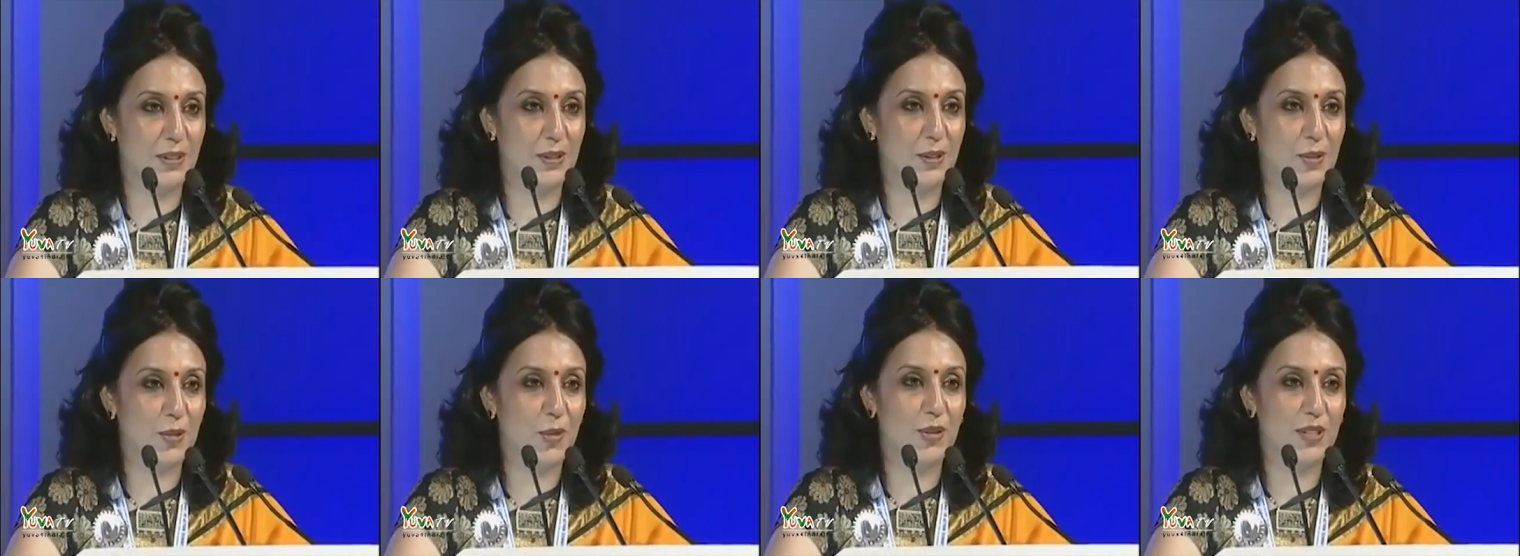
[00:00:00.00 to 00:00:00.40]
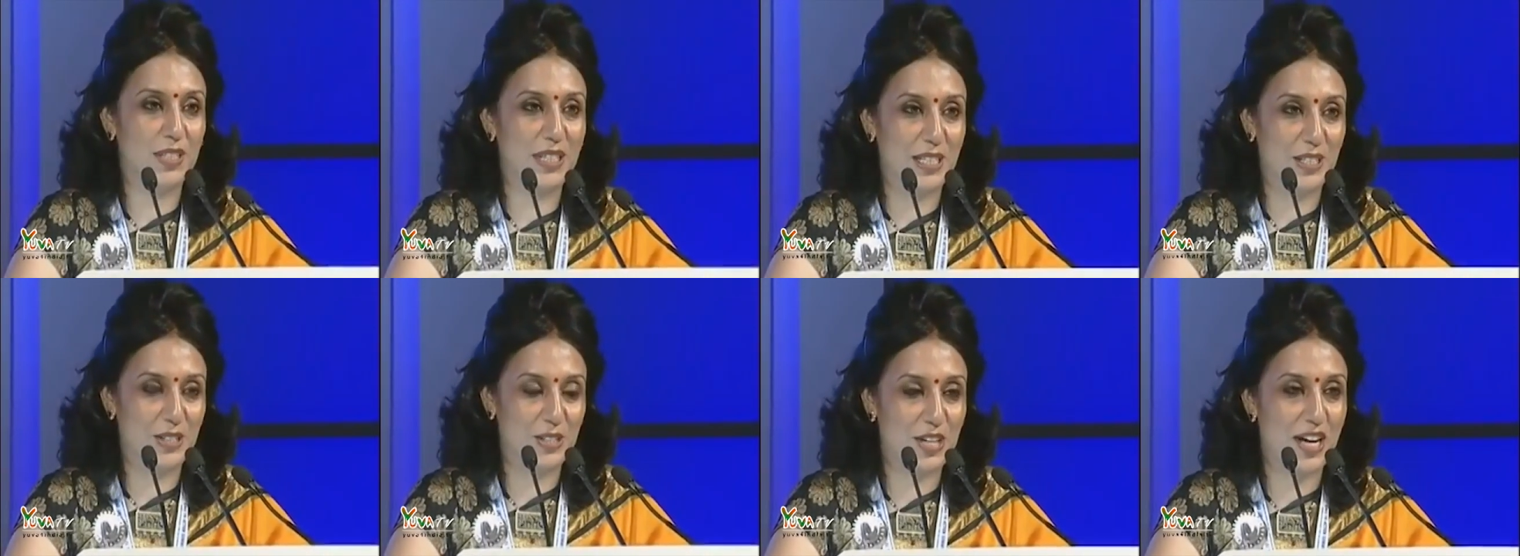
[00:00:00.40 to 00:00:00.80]
this
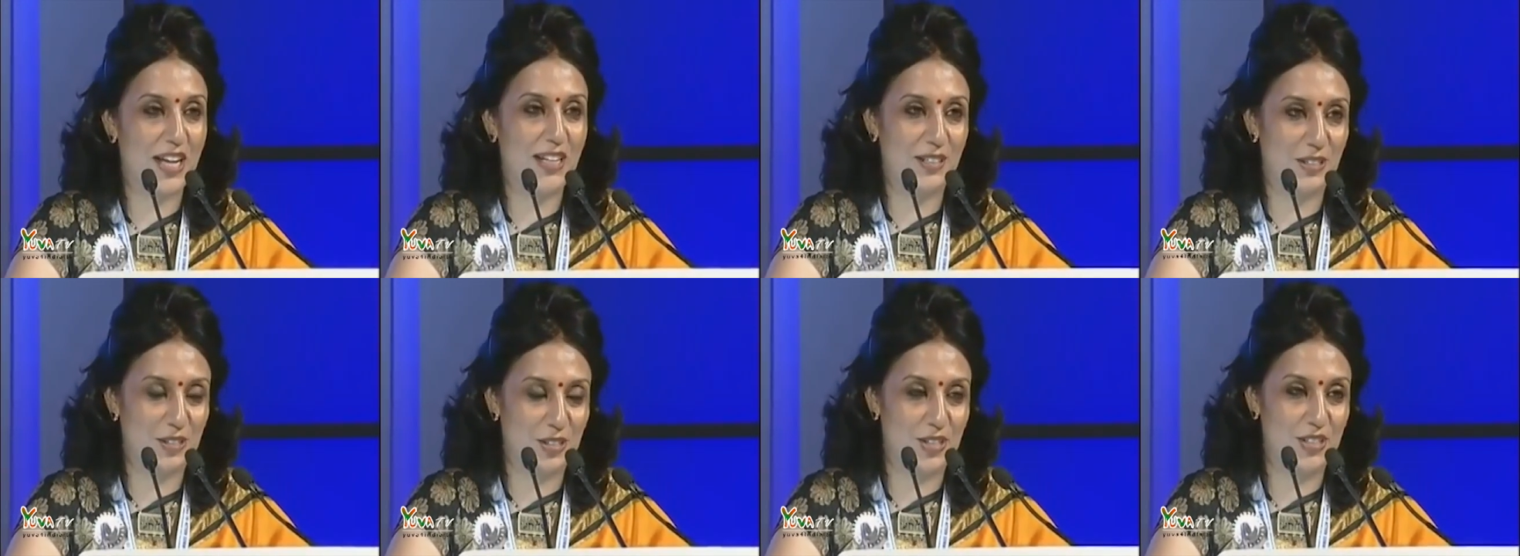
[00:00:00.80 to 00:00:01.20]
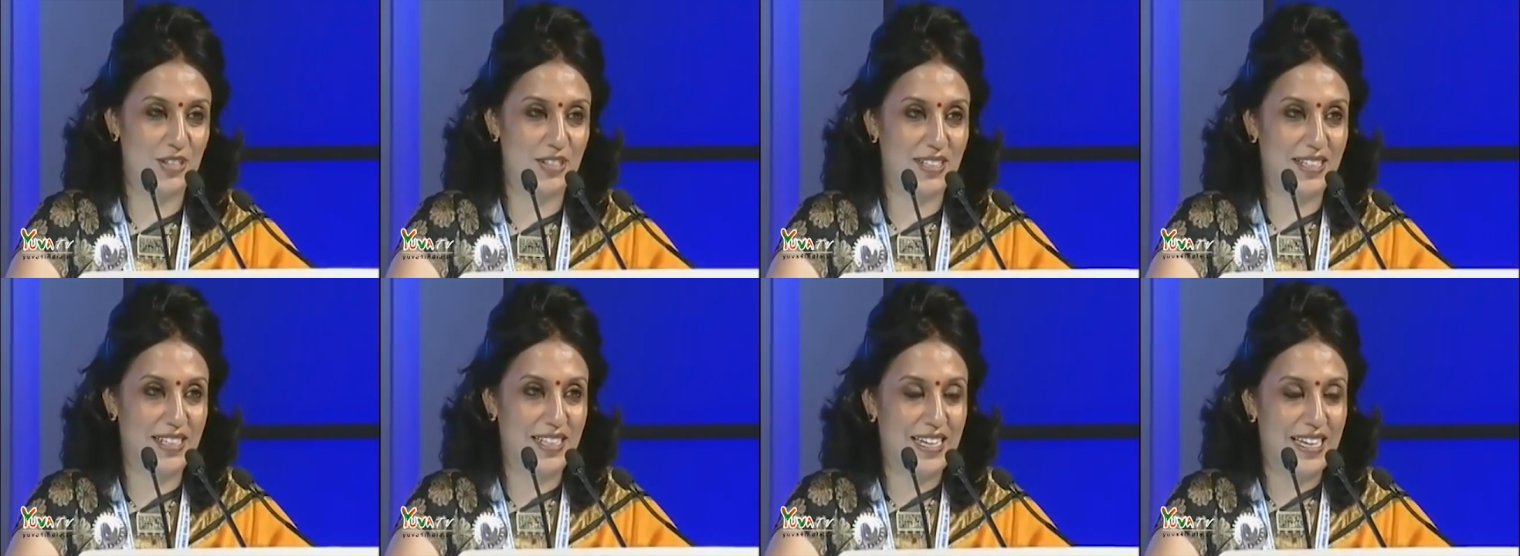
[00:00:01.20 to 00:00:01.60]
daunting challenge,
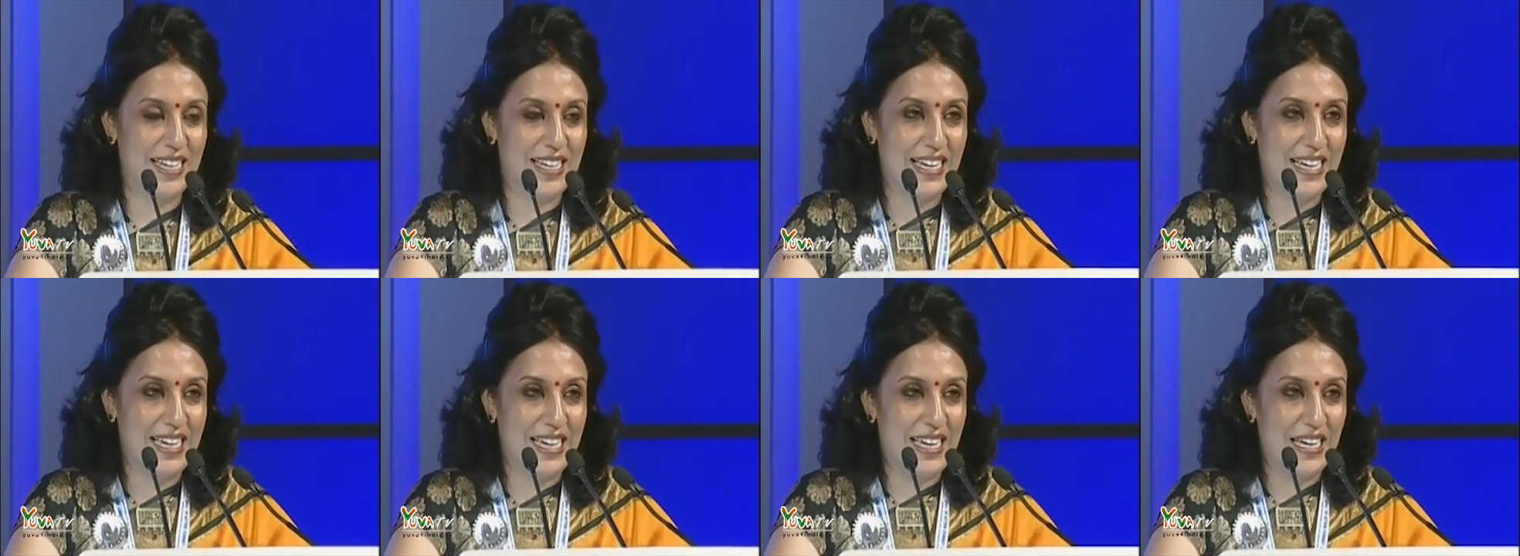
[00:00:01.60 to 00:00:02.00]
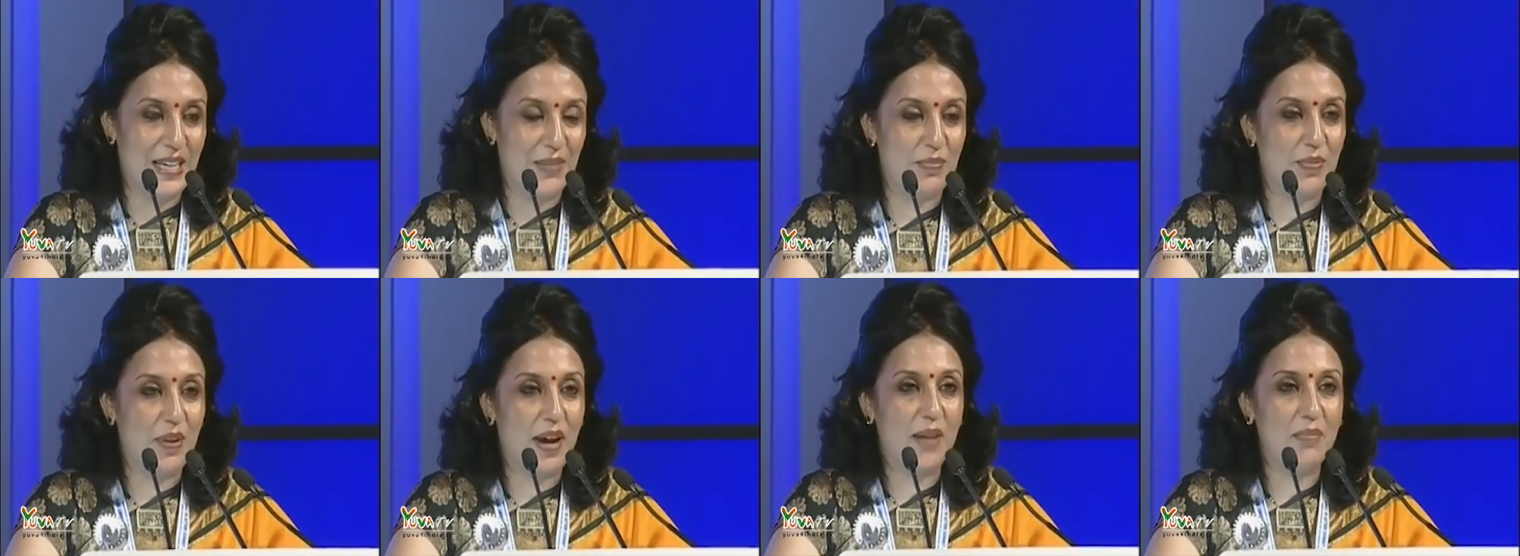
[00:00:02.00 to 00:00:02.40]

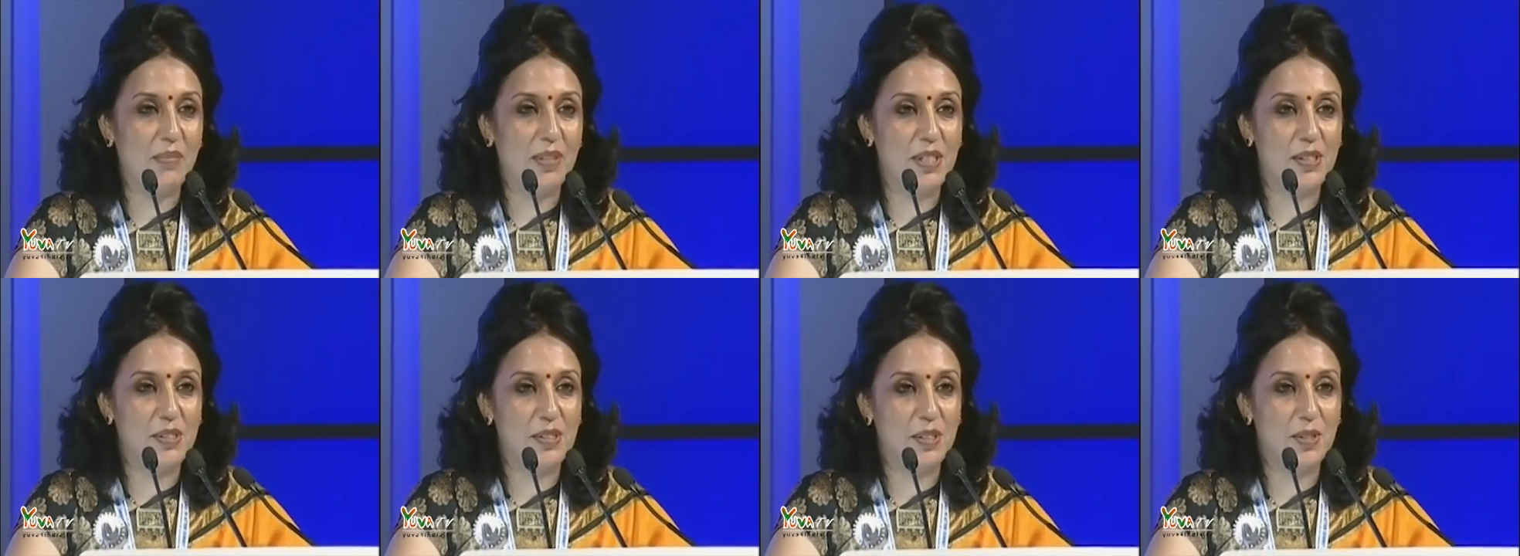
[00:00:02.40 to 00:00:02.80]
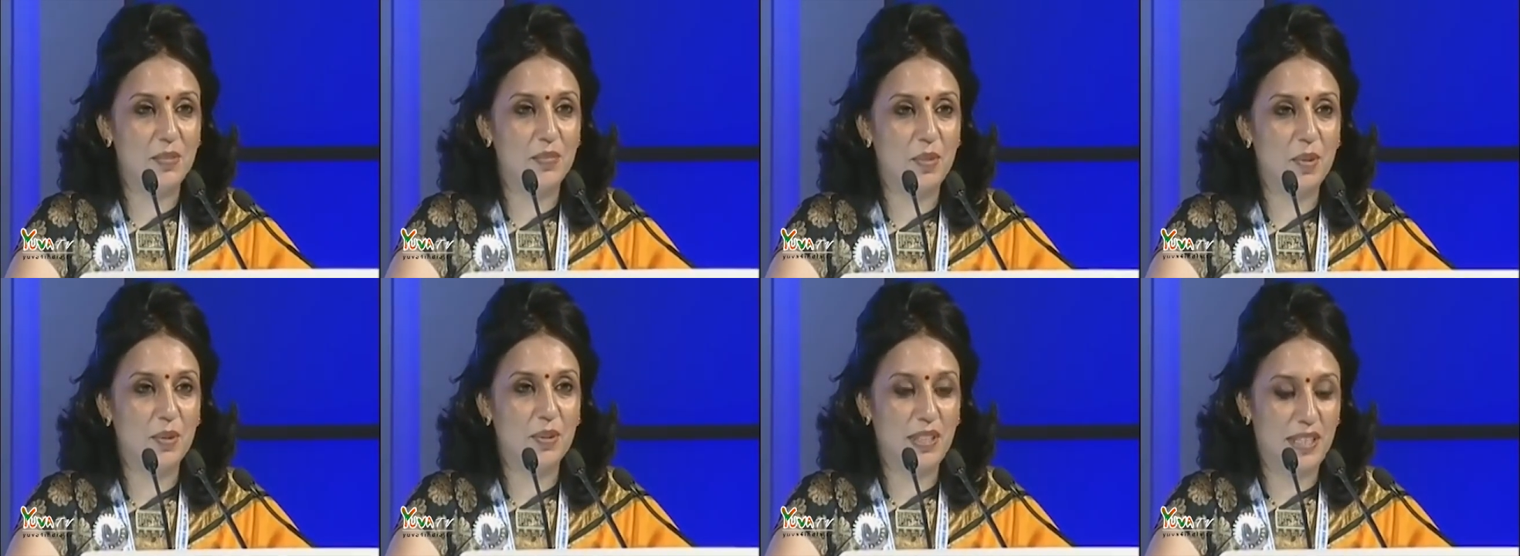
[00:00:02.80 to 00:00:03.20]
in Prime Minister
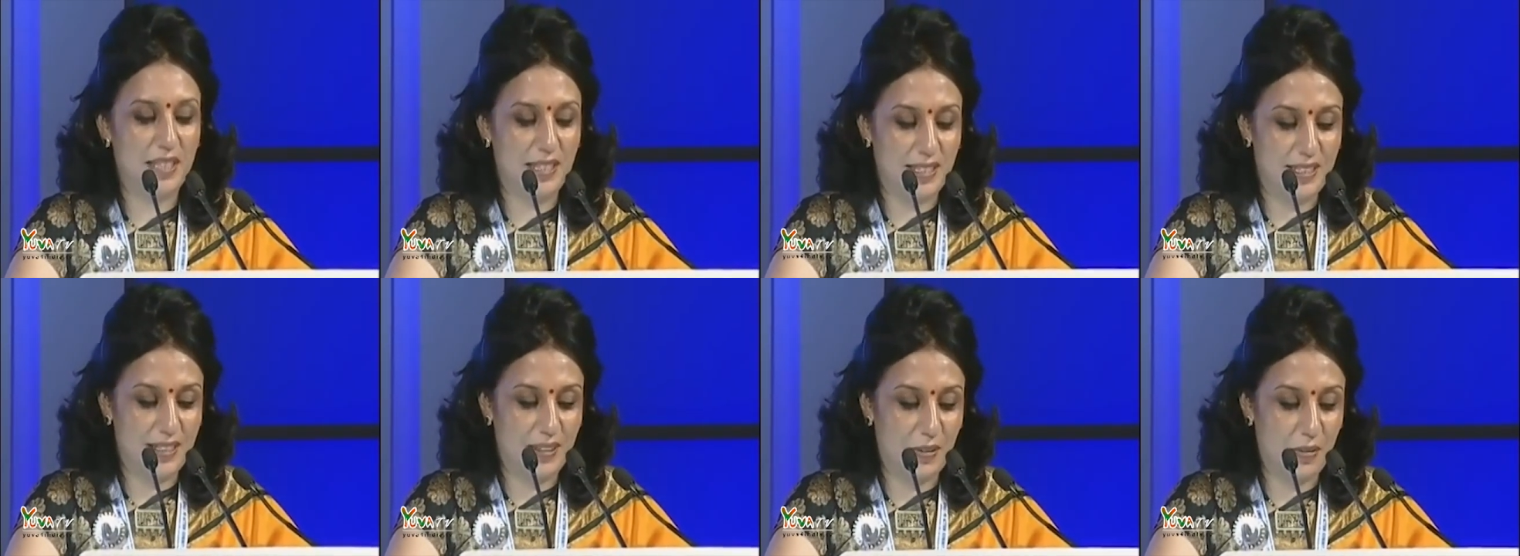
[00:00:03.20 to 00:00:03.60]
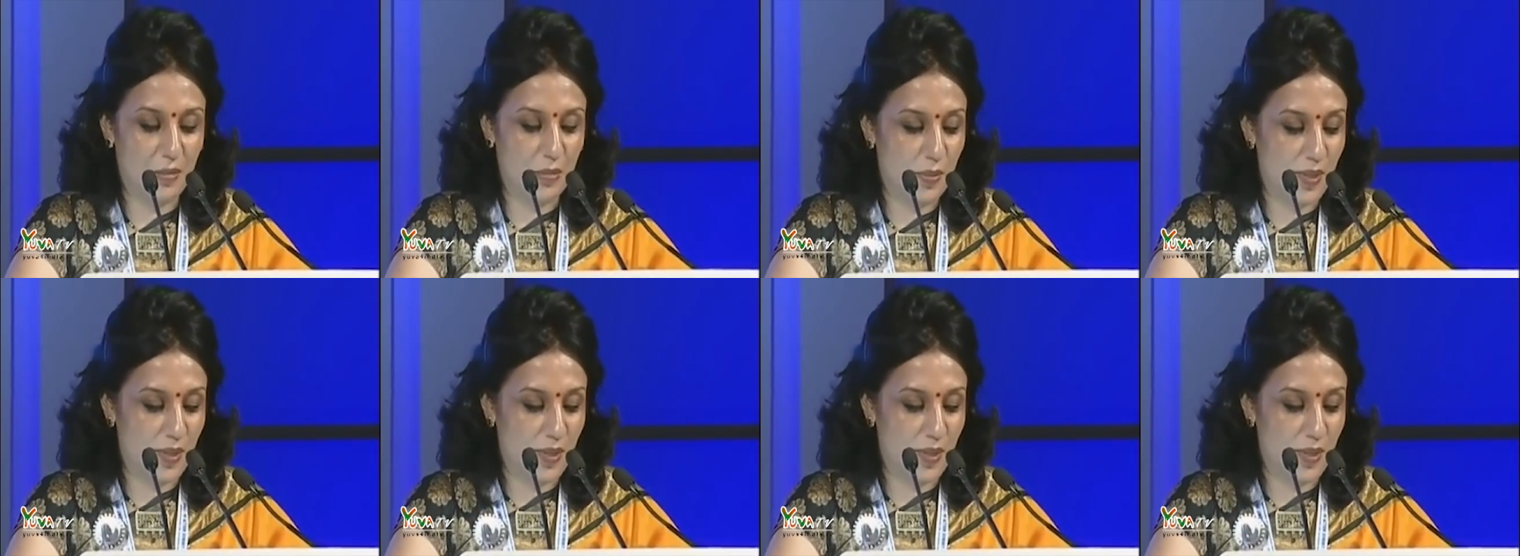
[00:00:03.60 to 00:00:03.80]
Modi,